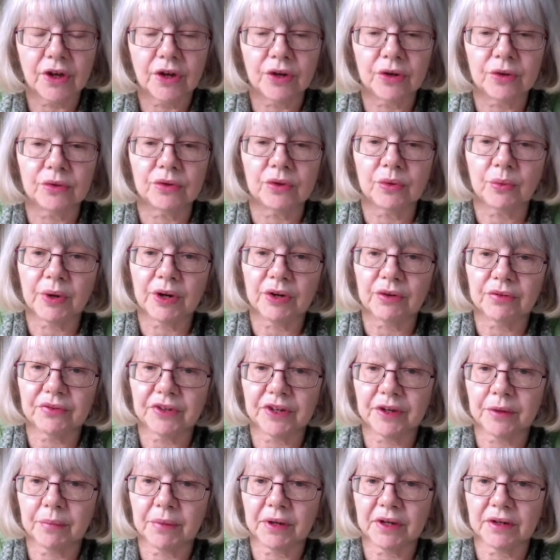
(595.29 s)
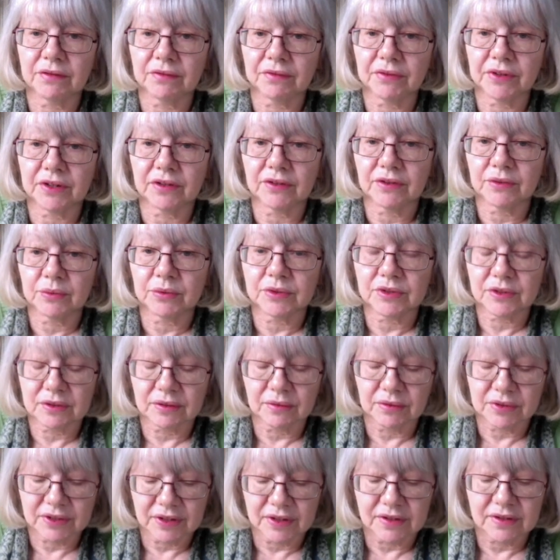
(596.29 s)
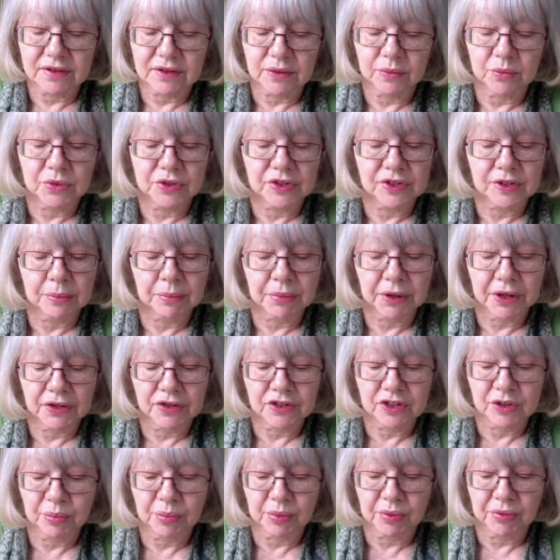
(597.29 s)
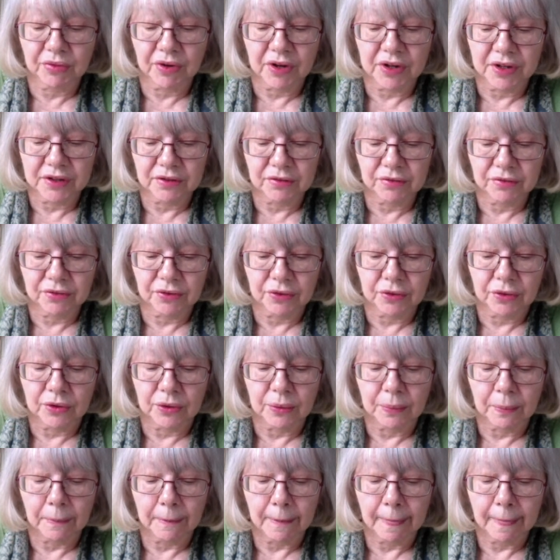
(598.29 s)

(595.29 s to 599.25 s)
who the welfare benefits system was supposed to provide for.